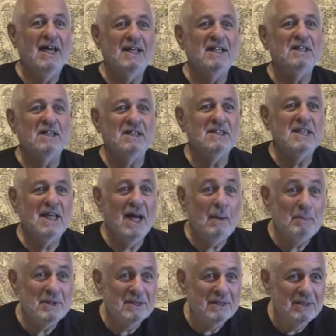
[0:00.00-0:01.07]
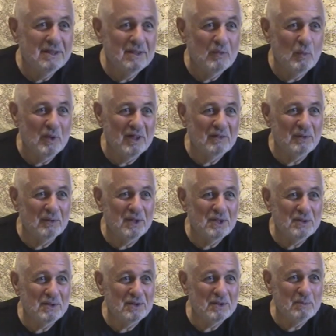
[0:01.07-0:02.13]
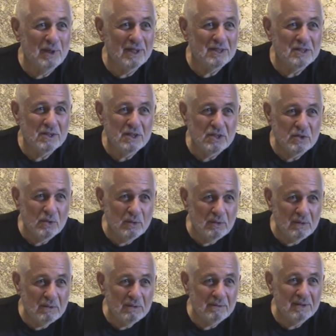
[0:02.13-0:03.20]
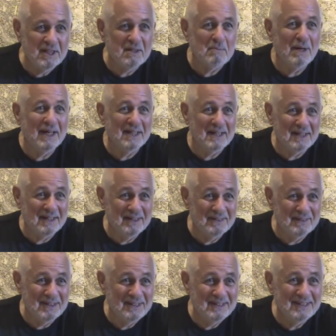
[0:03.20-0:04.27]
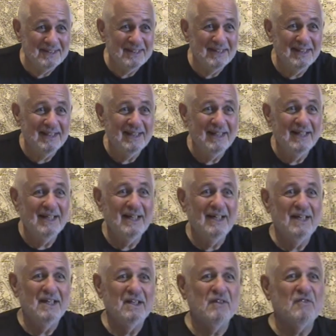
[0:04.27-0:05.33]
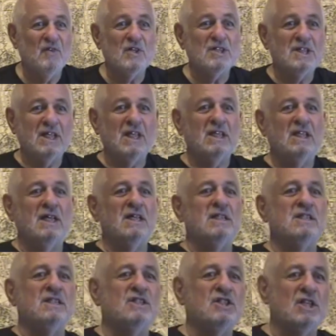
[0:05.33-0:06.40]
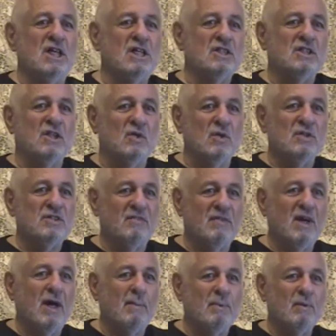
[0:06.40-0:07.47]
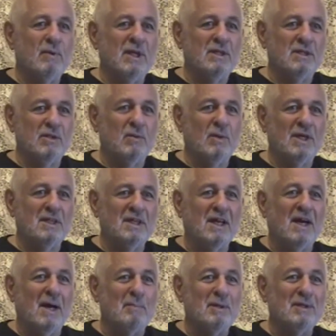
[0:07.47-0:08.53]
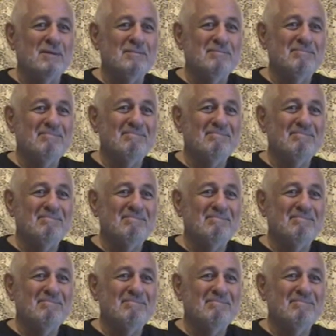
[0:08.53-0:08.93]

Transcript: and he does the opposite, what I've already talked about. So this is all thematic, right? The first thing he does is change the laws of copyright to the right to copy,